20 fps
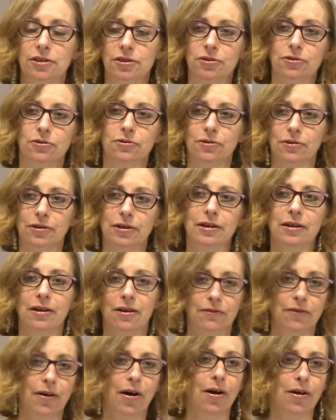story
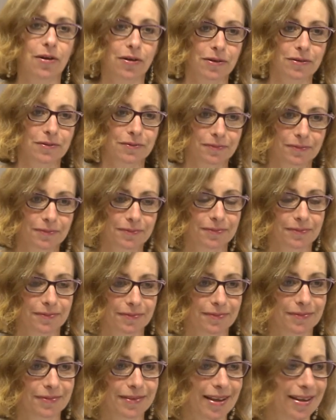of all.
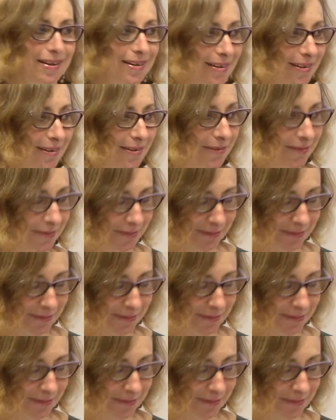Thank you.